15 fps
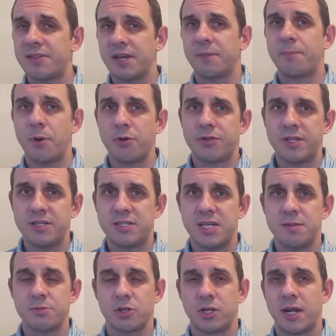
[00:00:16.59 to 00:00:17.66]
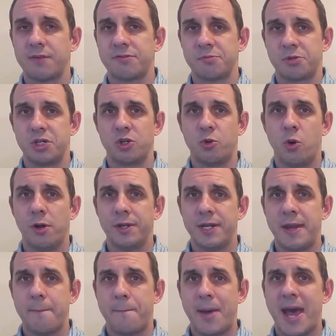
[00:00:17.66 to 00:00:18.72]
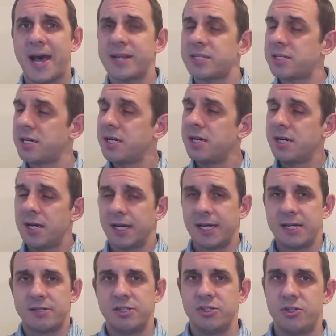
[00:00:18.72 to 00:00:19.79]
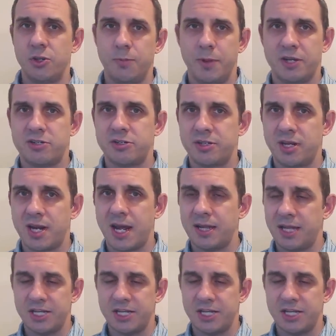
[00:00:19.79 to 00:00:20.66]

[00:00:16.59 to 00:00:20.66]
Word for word: I think both these teams are going to have some good quality at-bats against these two pitchers today.